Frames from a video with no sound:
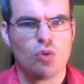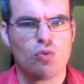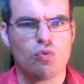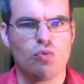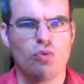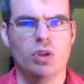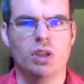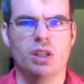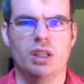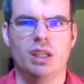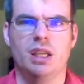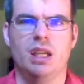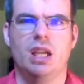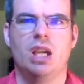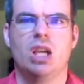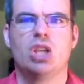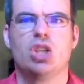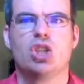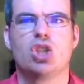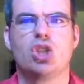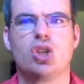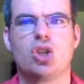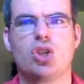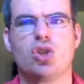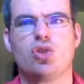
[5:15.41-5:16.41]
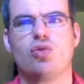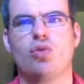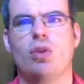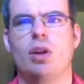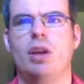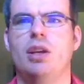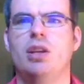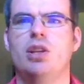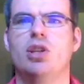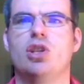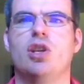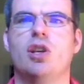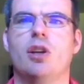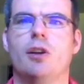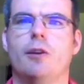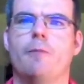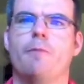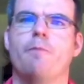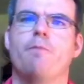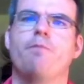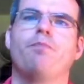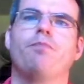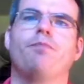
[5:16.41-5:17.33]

really strange here.